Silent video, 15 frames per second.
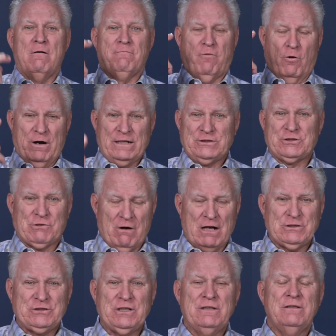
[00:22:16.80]
for
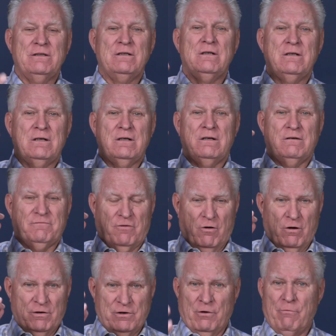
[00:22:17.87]
instruction,
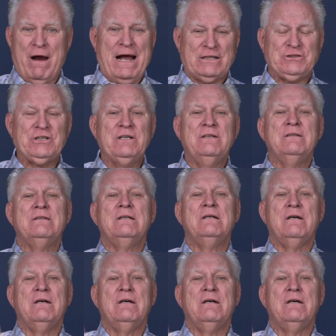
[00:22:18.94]
for direction,